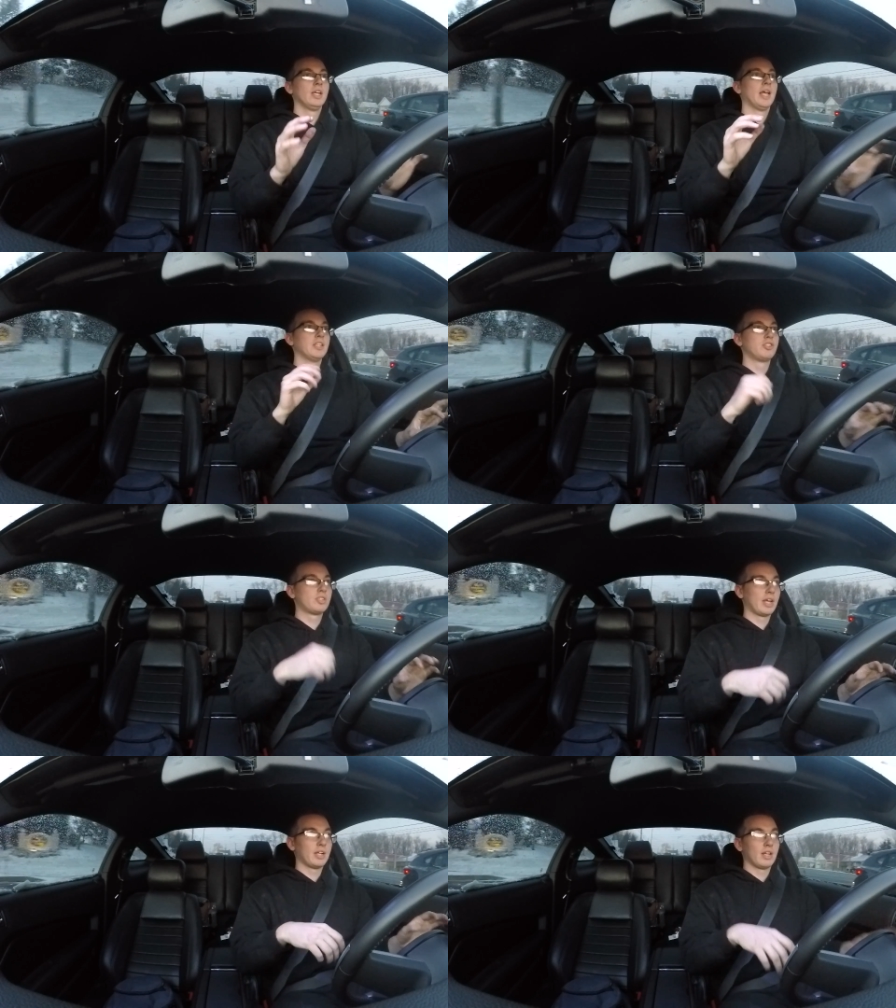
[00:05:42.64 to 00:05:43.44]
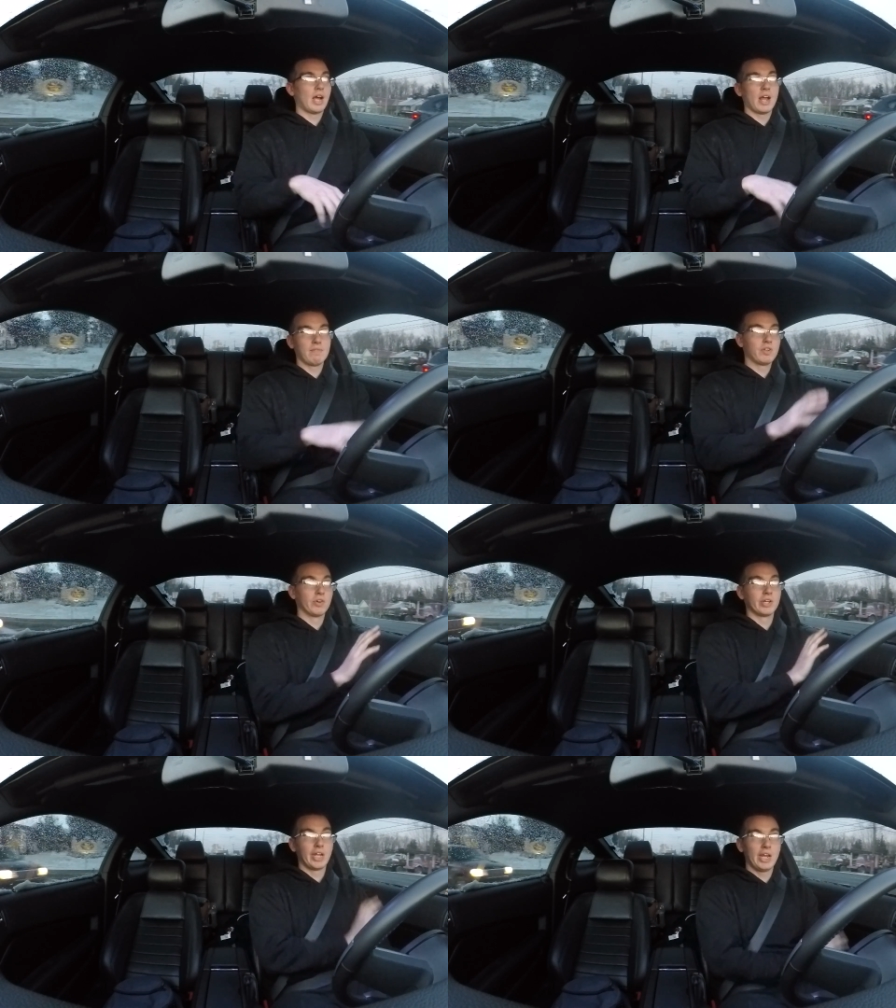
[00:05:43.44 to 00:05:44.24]
and stay alive
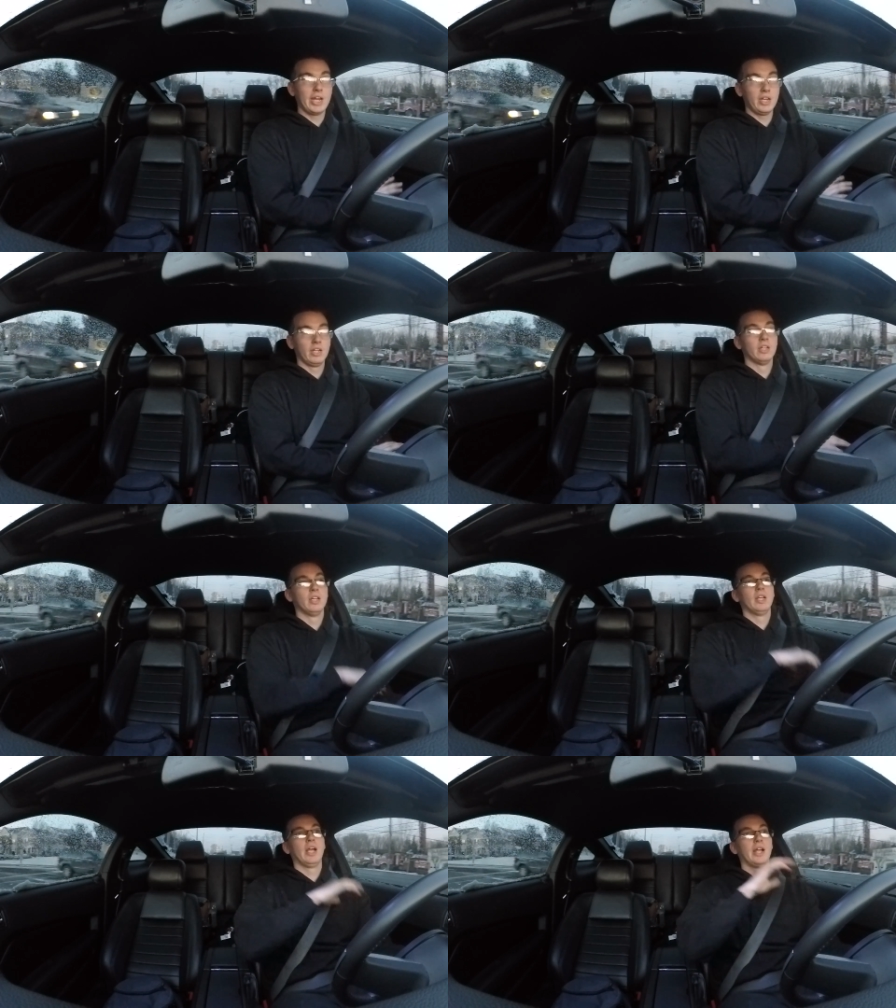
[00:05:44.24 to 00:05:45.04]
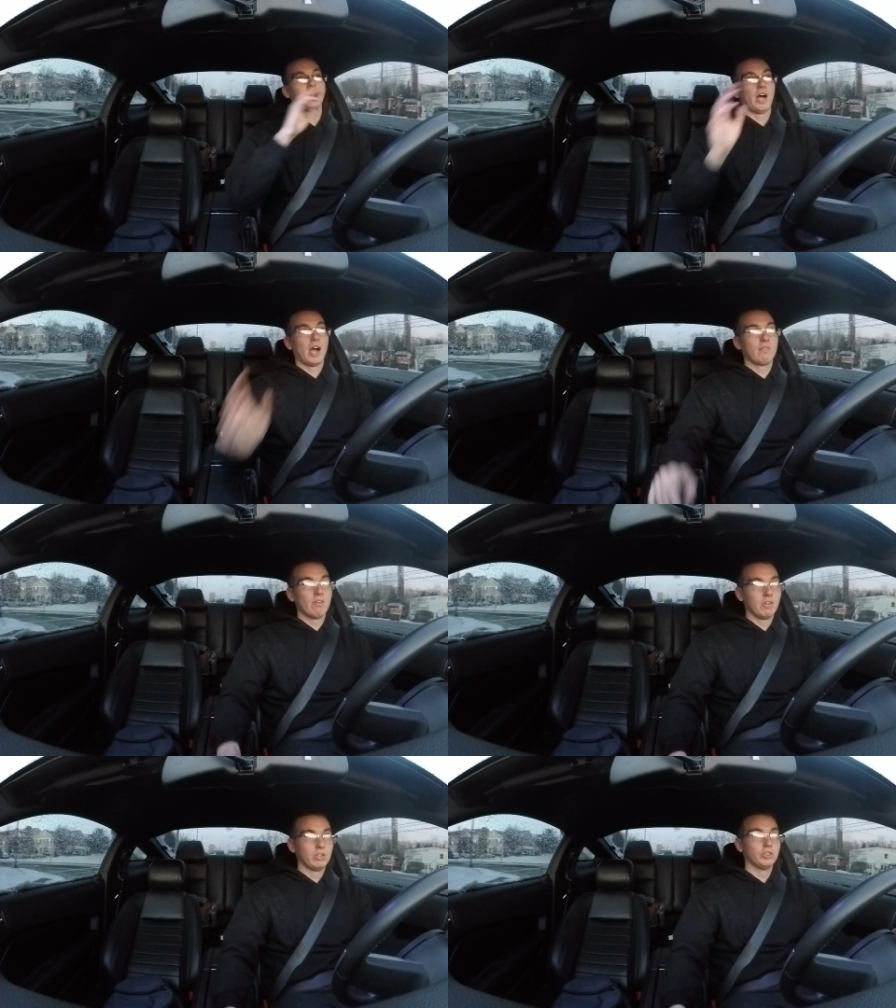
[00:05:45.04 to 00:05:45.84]
during the heat and the high
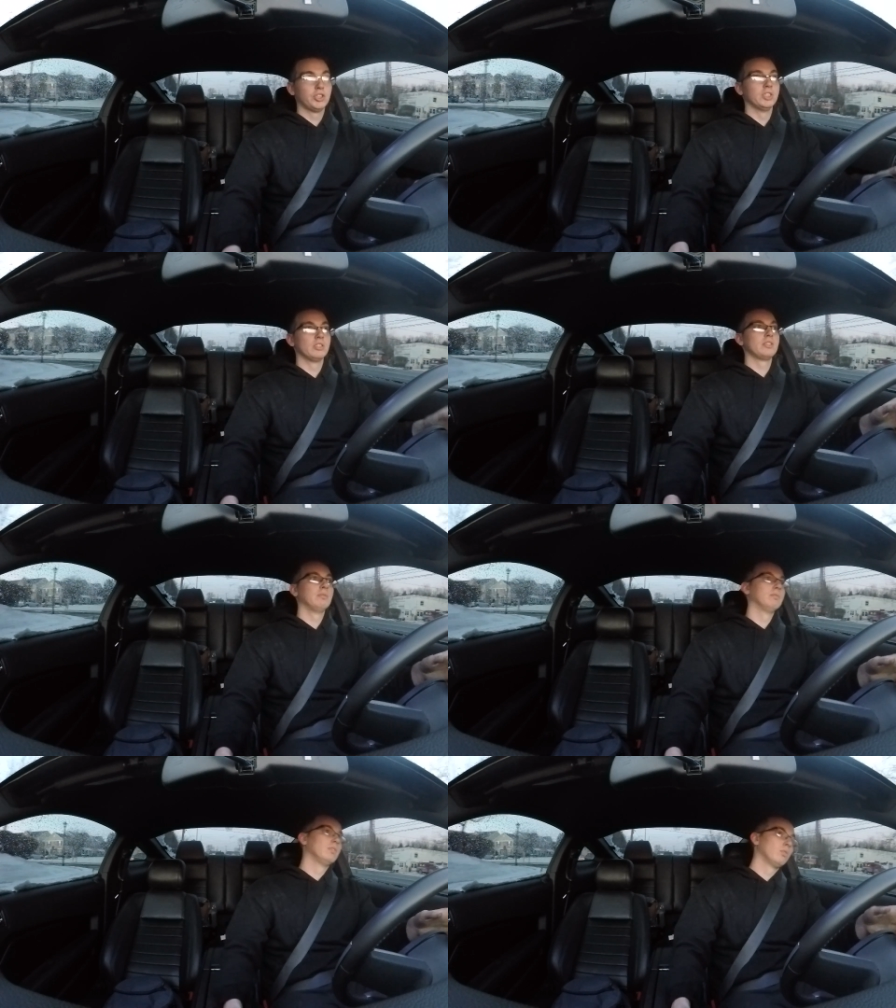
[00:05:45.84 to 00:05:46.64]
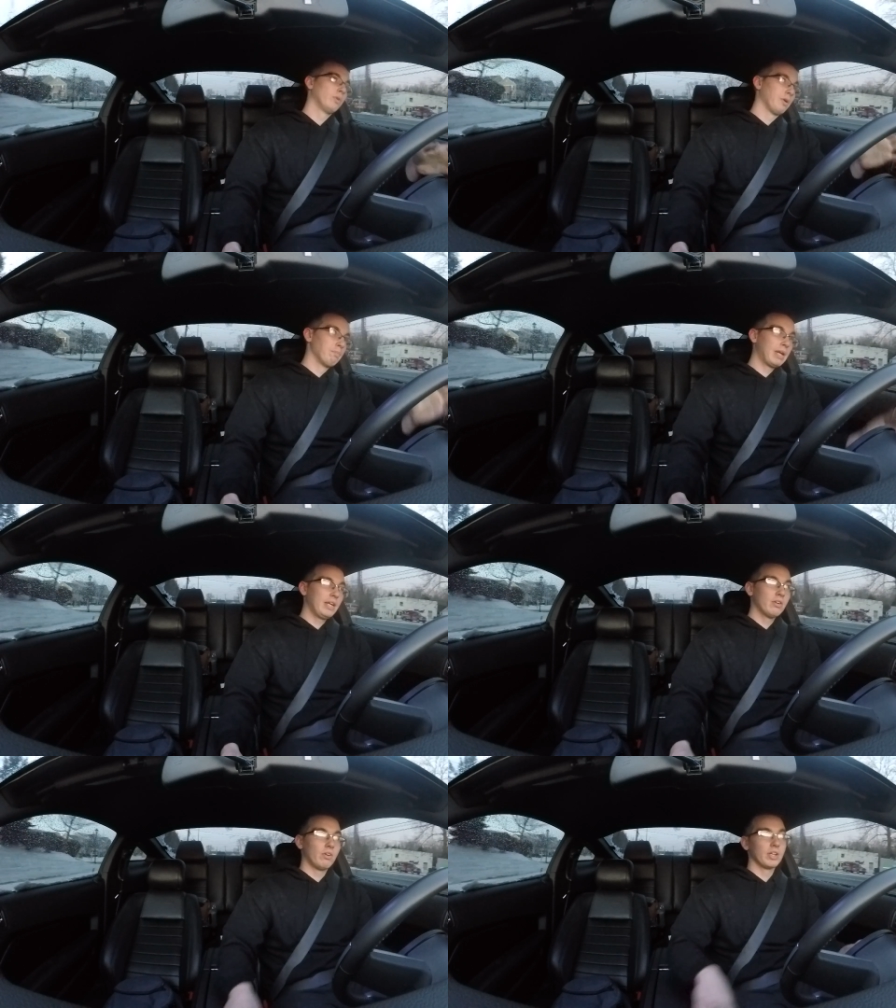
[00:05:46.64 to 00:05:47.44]
revolutions and when you're
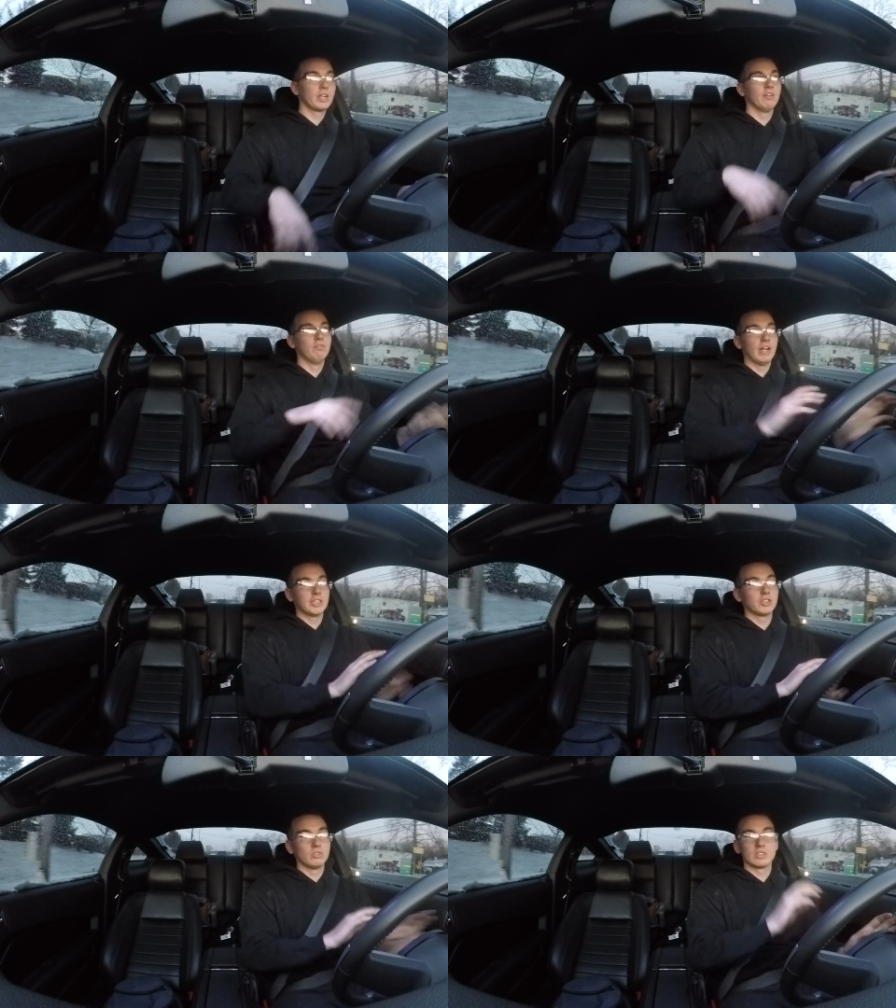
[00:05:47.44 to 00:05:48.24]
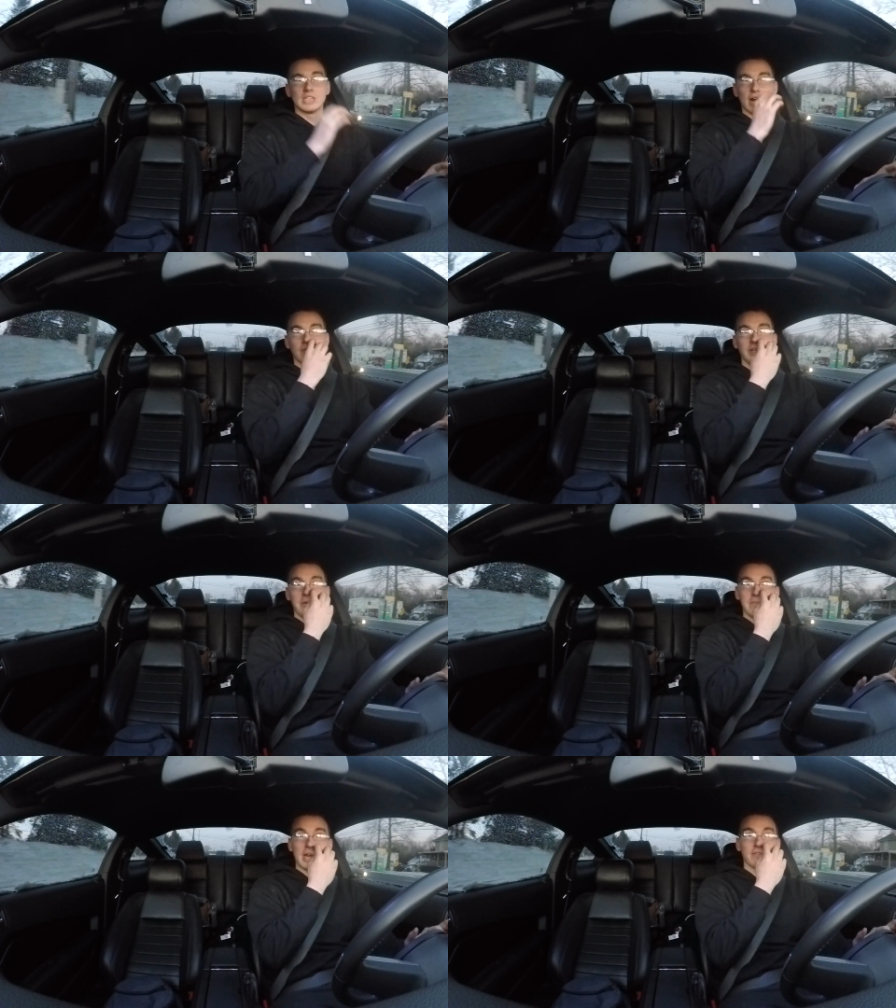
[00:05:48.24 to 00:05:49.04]
beating on it. Conventional is not
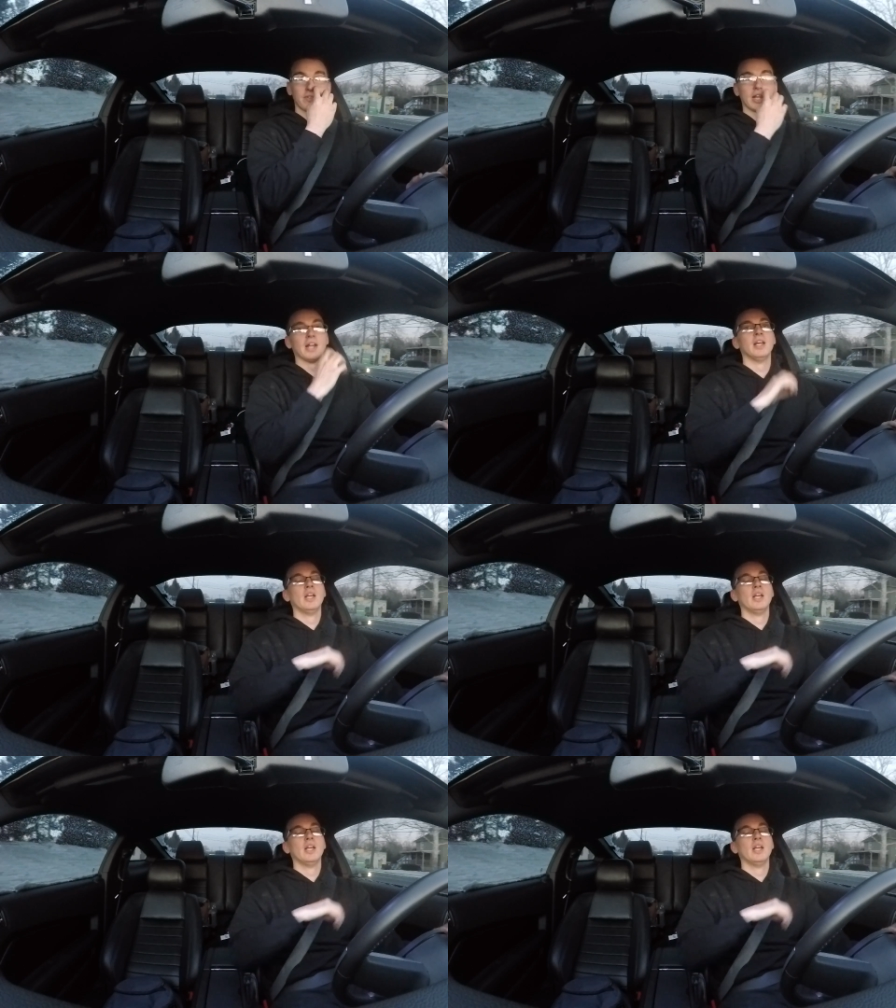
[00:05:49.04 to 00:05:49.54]
really made for that.